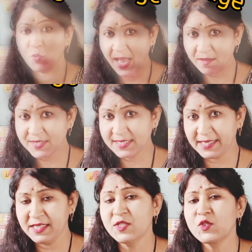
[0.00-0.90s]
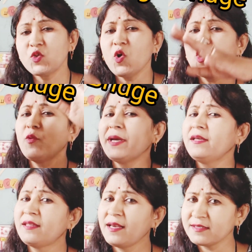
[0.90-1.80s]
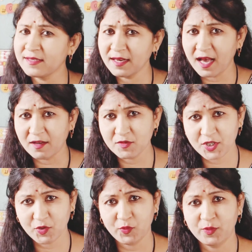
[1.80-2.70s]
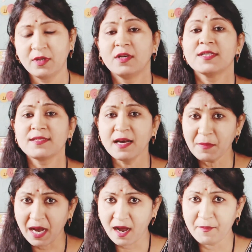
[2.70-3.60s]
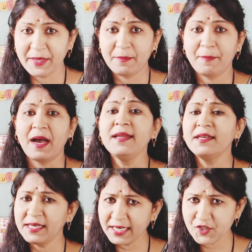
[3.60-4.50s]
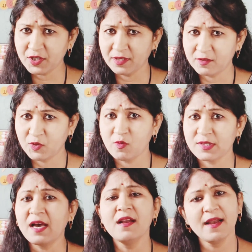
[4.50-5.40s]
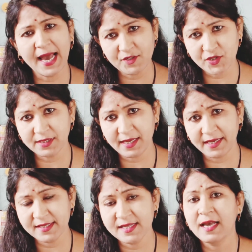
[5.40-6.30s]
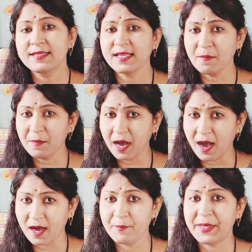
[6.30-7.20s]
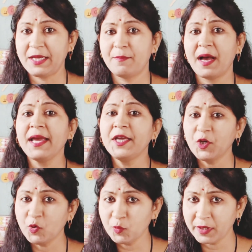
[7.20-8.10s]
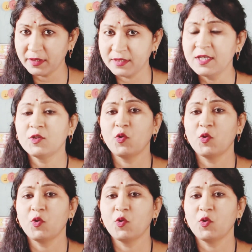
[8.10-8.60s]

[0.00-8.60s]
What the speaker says: You have seen so many things around you. Some are made by nature, those are natural things. Some are made by humans,